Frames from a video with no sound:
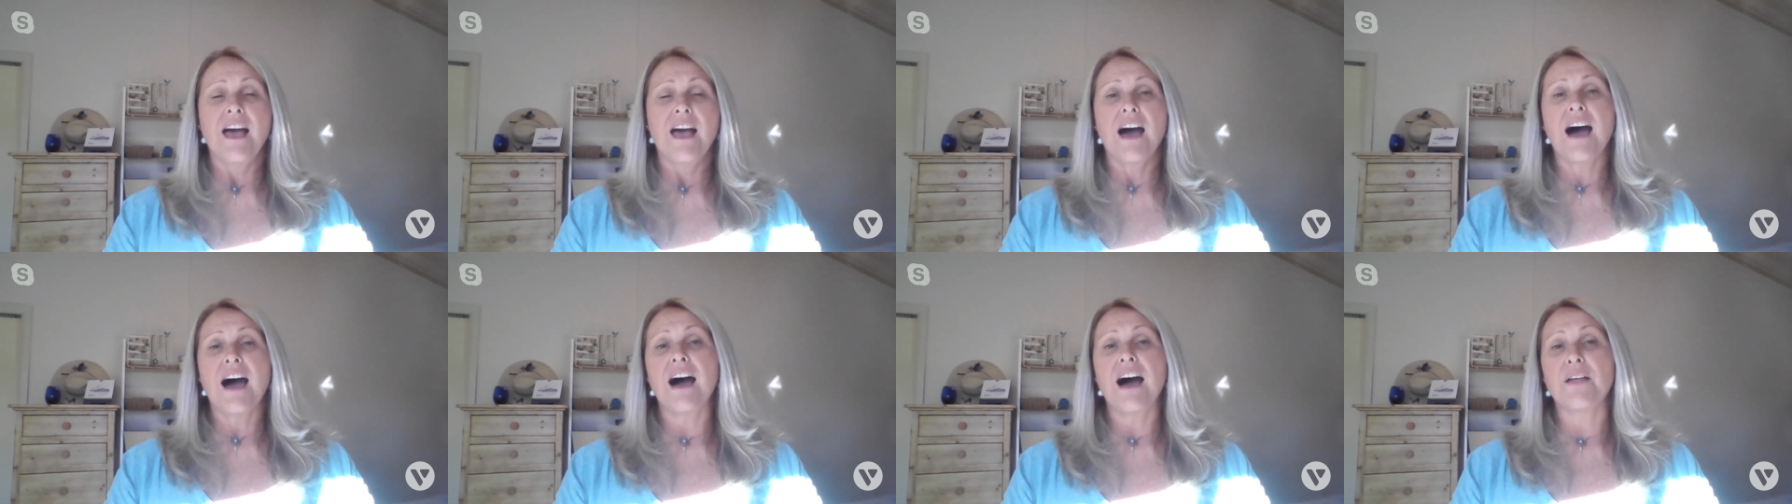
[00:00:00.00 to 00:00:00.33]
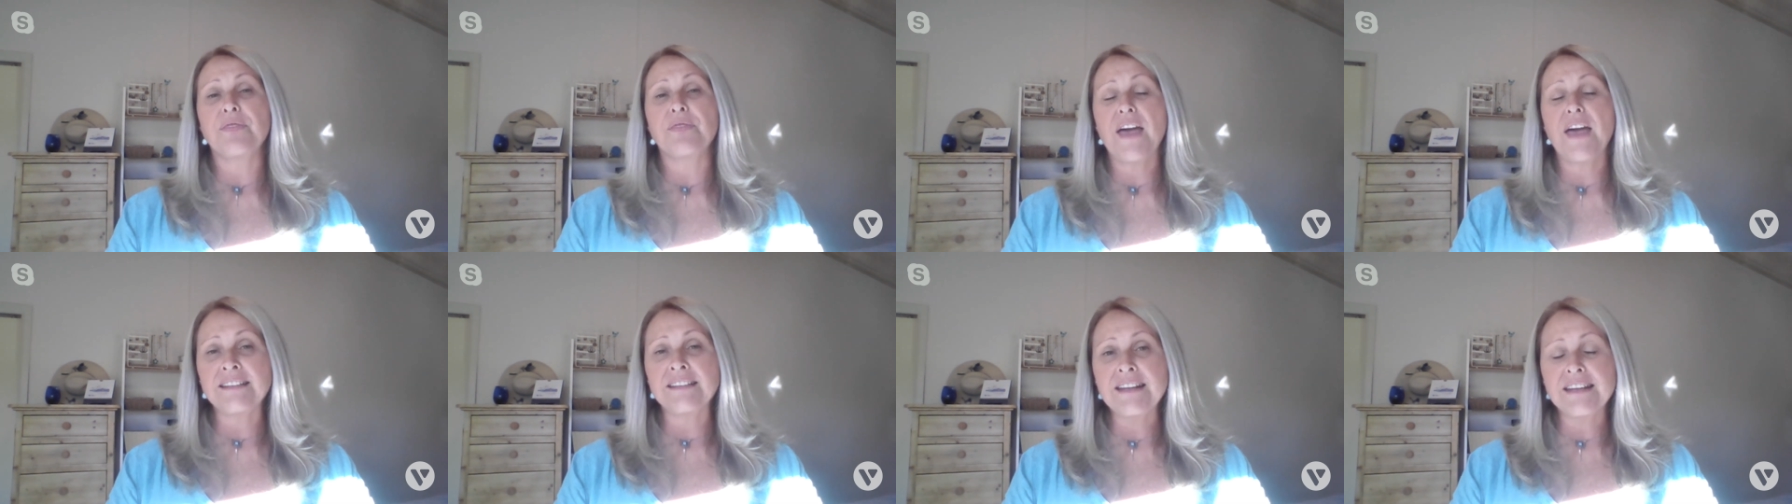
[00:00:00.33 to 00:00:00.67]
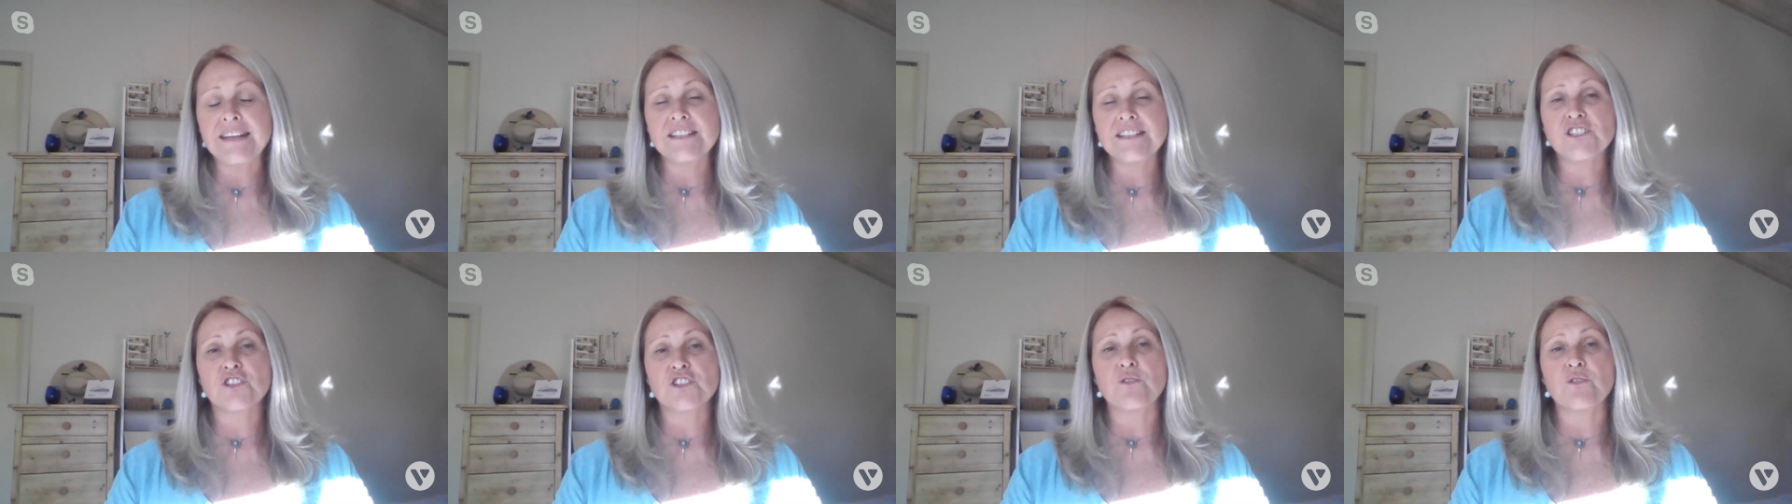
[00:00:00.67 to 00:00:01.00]
Uh, they
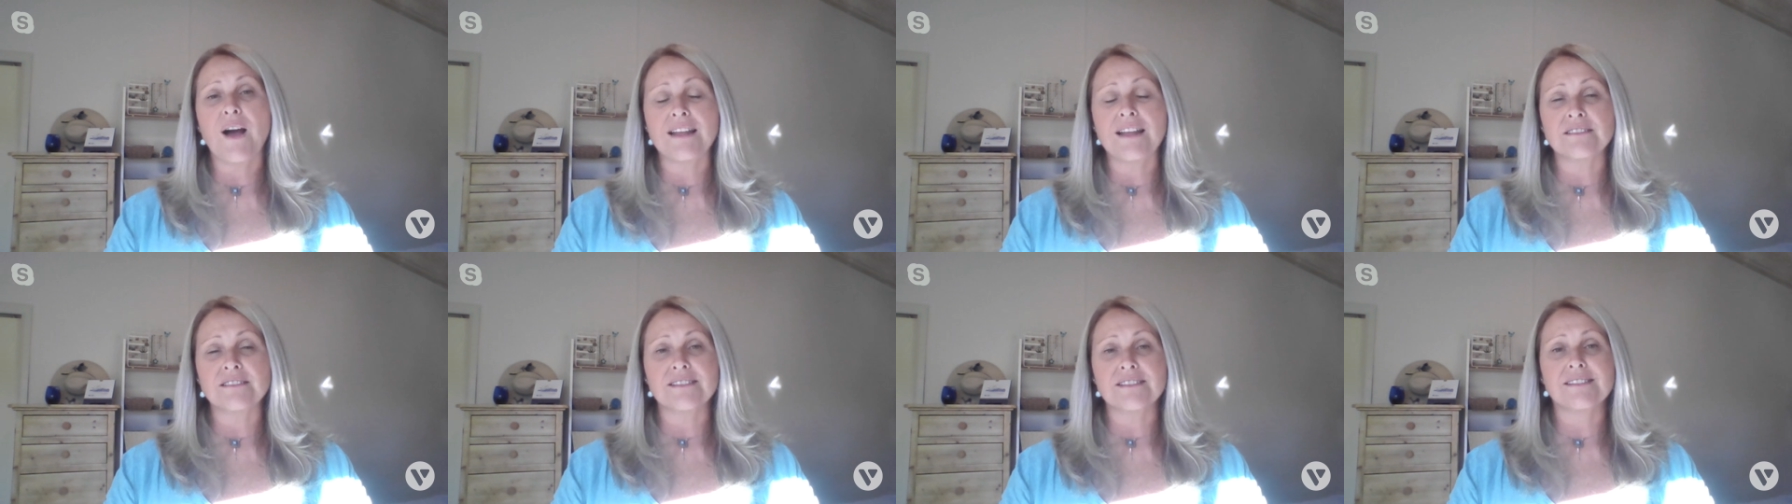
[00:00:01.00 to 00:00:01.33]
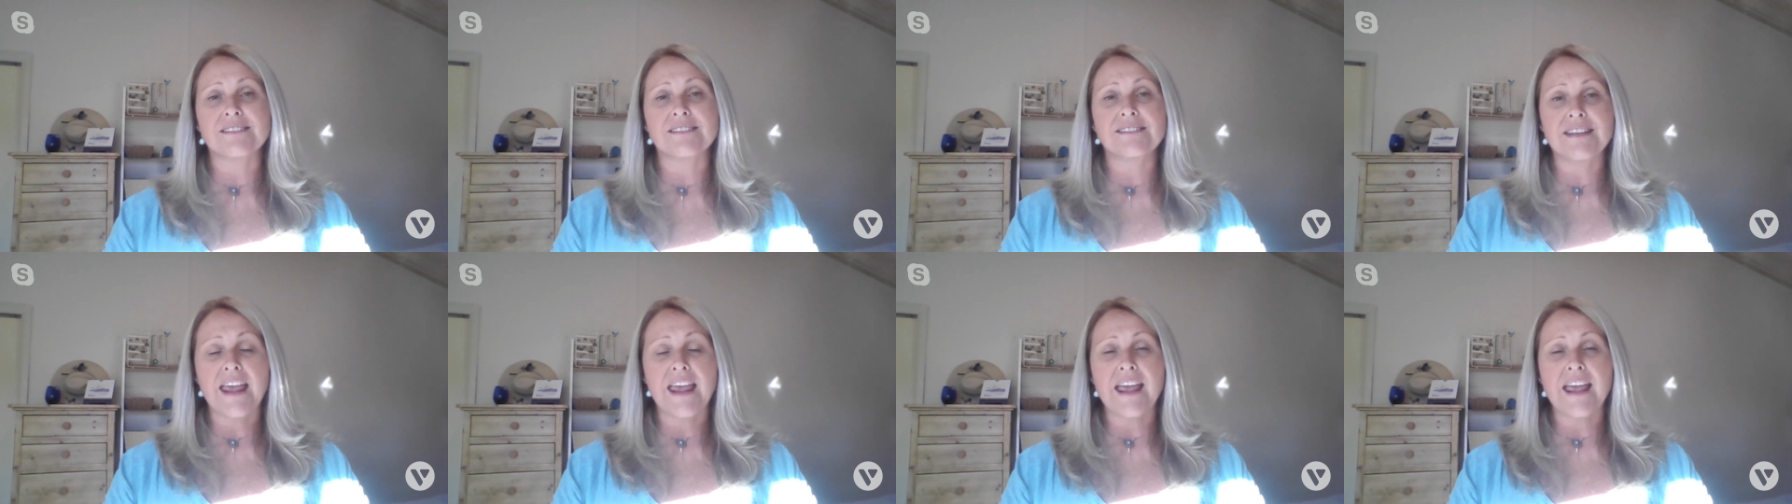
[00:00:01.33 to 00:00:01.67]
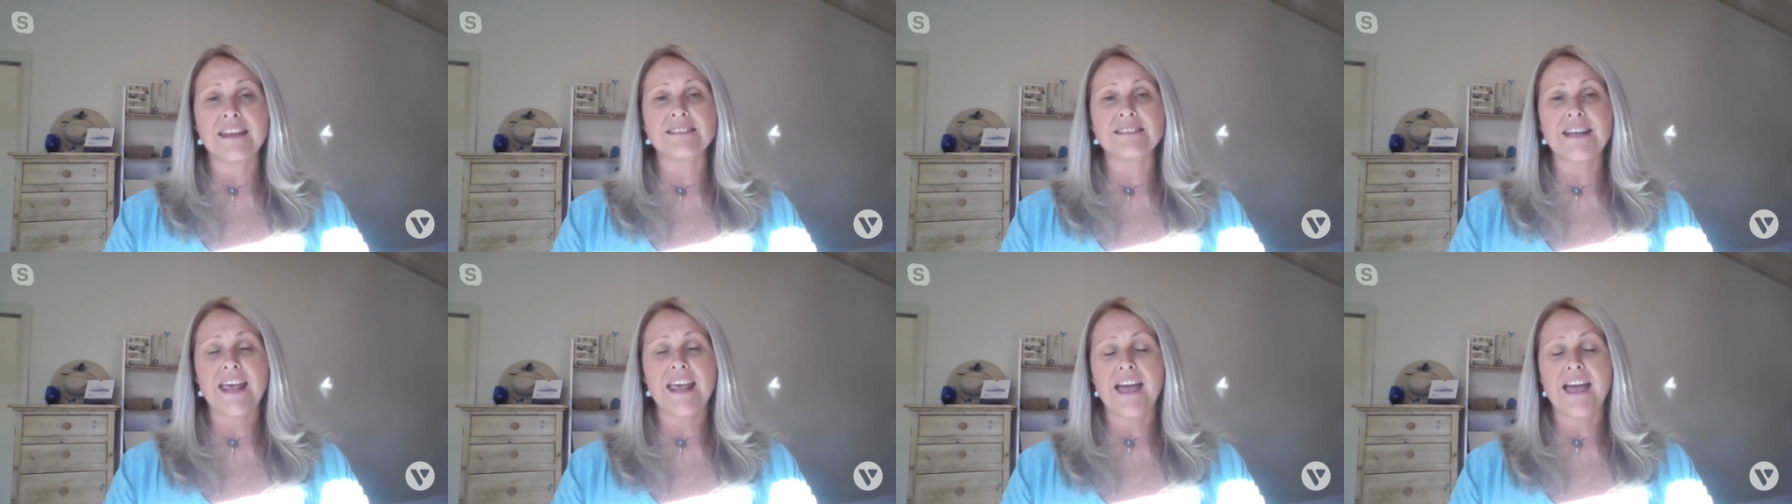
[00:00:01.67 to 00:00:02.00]
need to
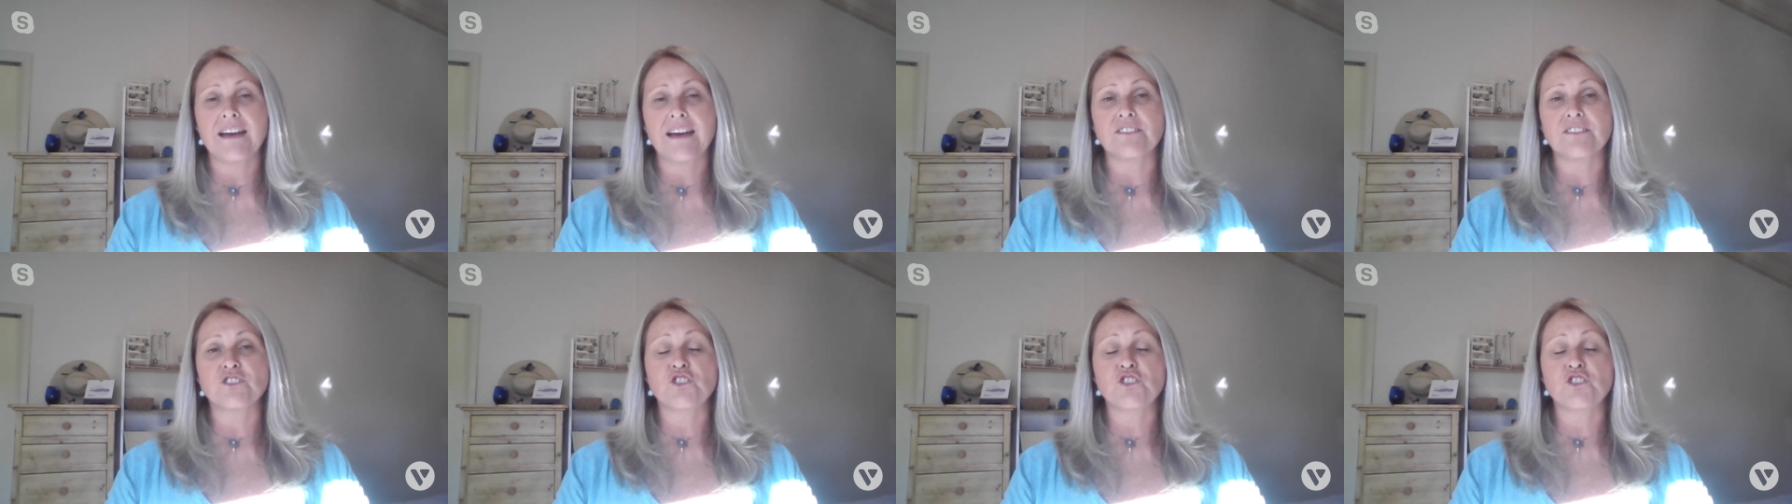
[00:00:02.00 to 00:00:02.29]
understand how